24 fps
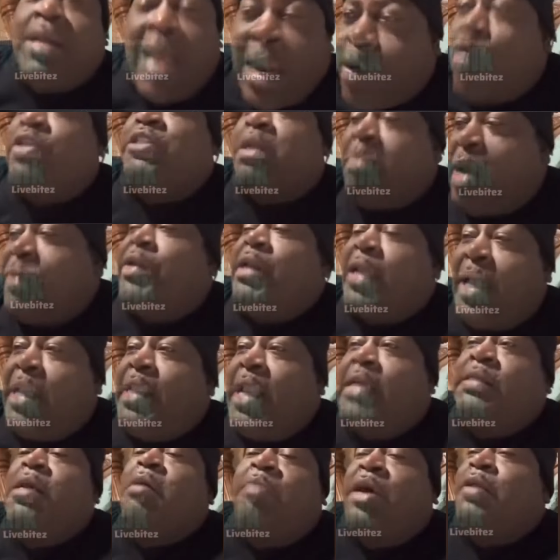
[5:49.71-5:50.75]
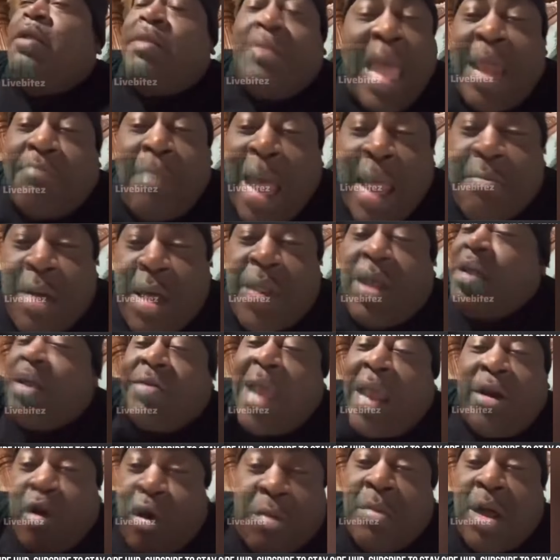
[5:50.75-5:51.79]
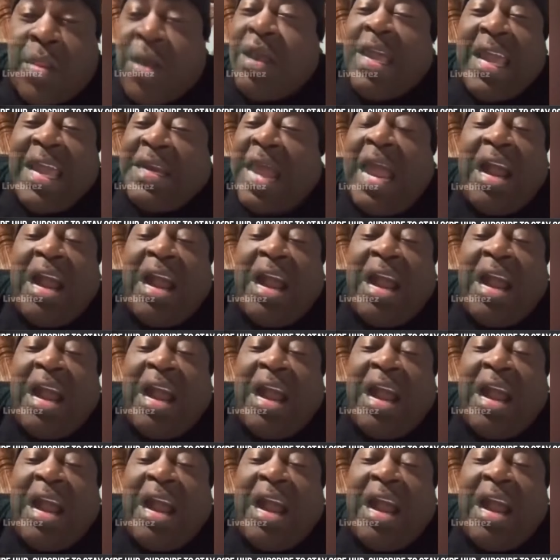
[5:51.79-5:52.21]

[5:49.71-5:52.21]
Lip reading: at. Don't hold me to that. Do